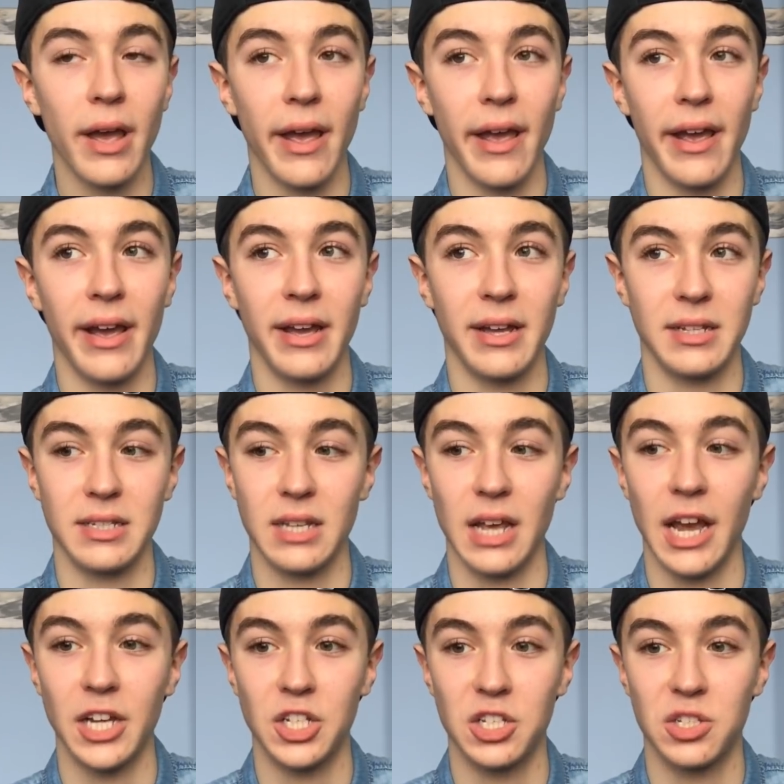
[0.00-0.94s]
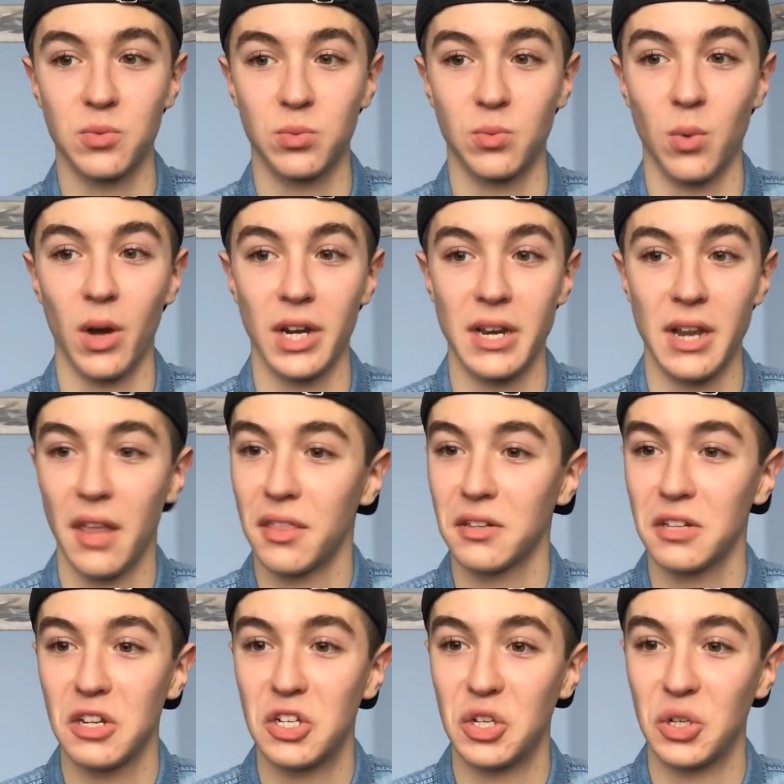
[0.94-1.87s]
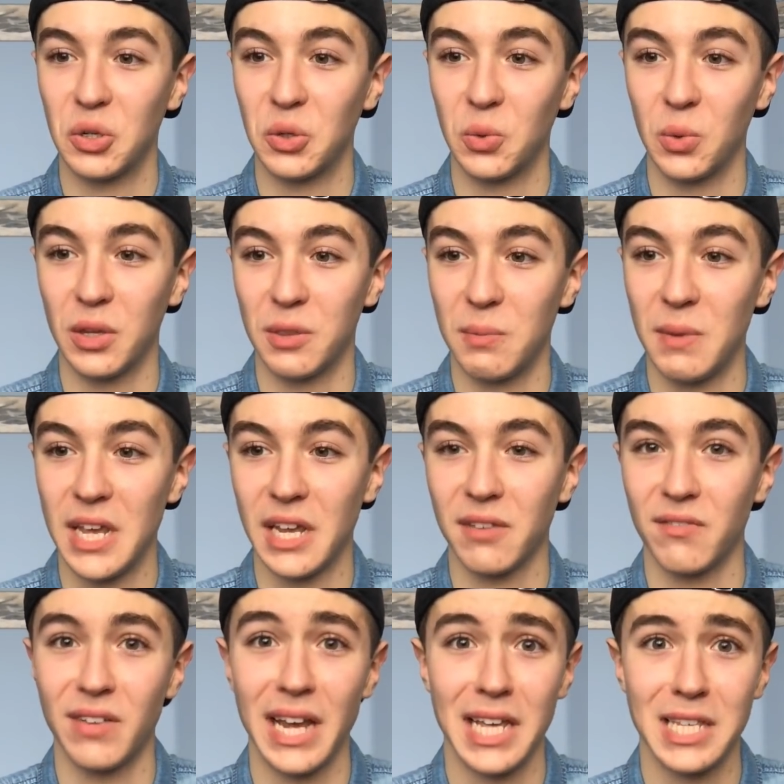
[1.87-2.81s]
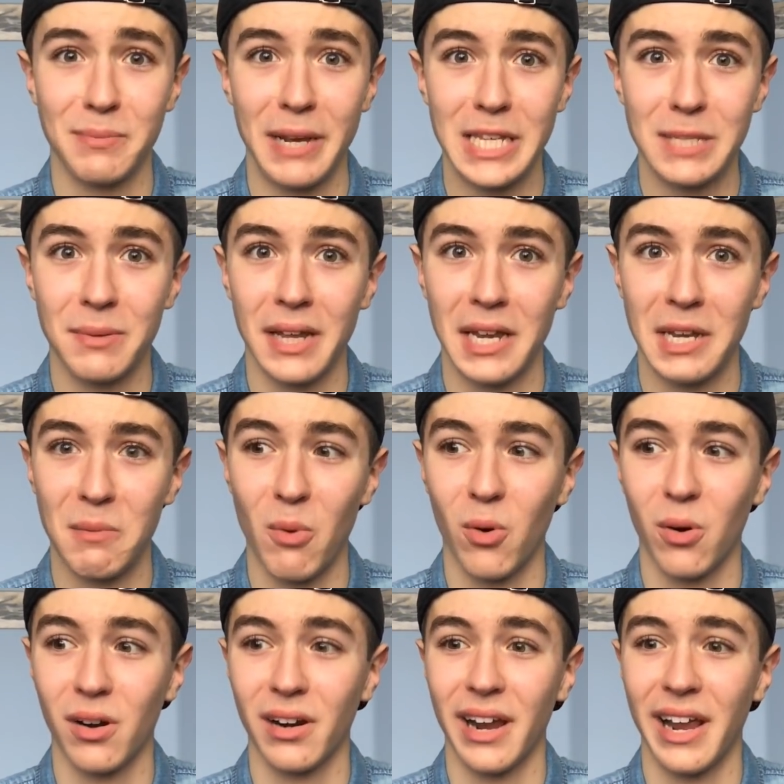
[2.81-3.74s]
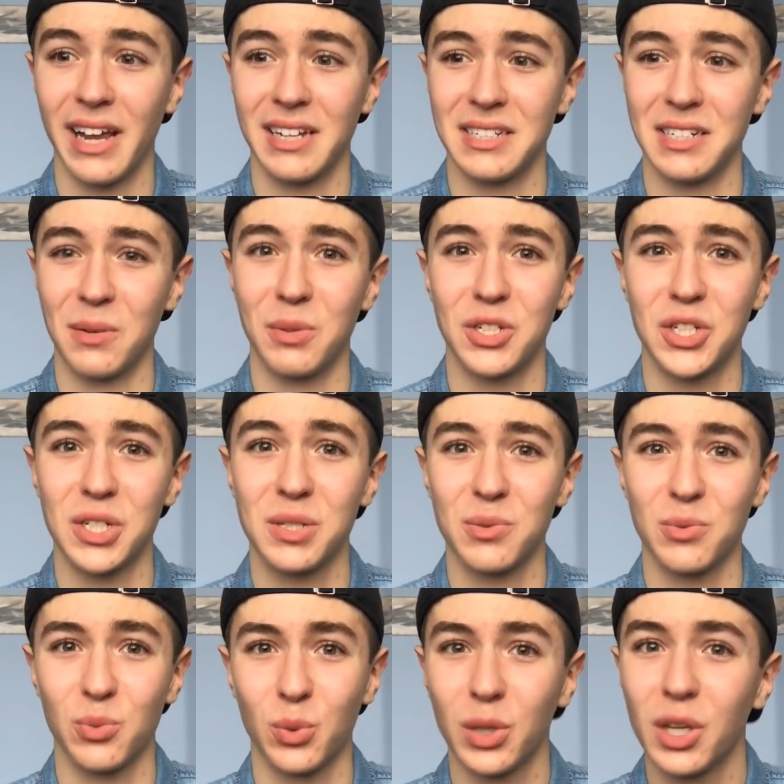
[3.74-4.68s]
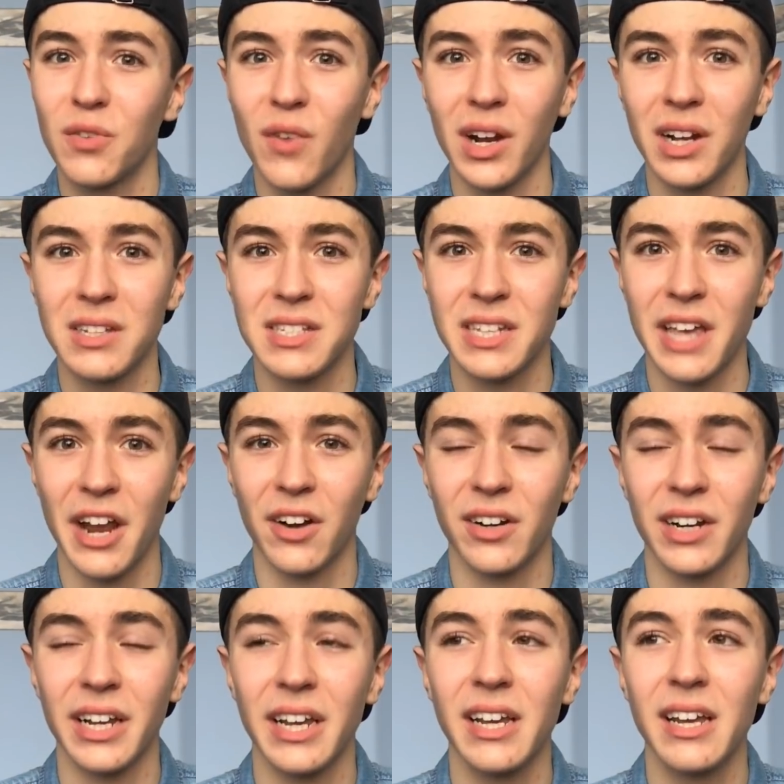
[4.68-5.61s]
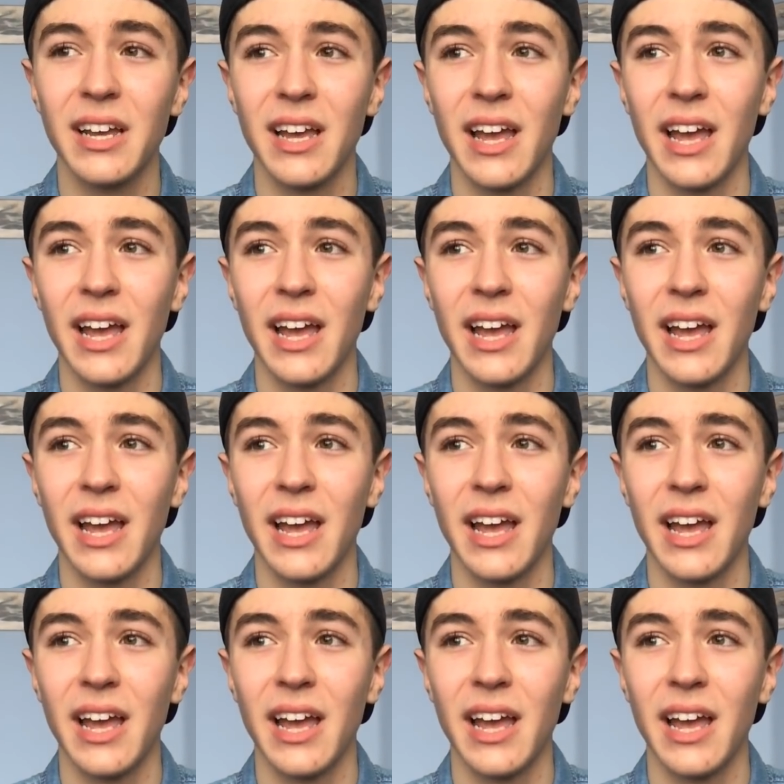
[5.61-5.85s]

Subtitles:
and I just wanted nothing to do with being in Vanessa's basement anymore, and it was just really fucking scary.